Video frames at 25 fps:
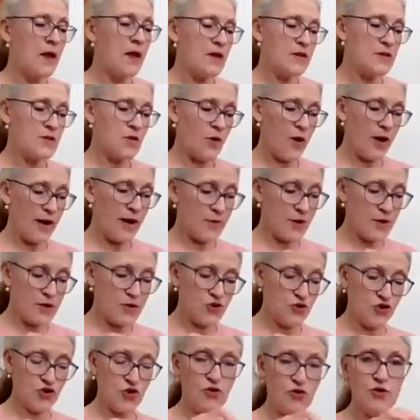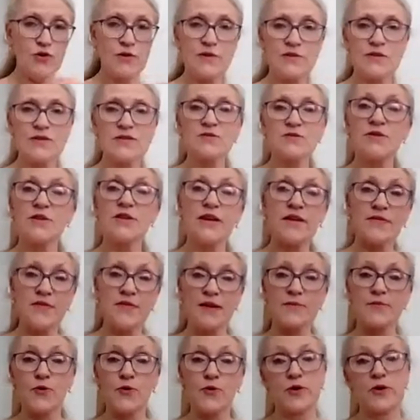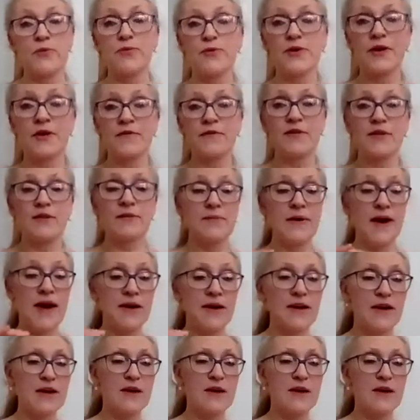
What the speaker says: So I'm going to show you this one, and then I'm going to put everything back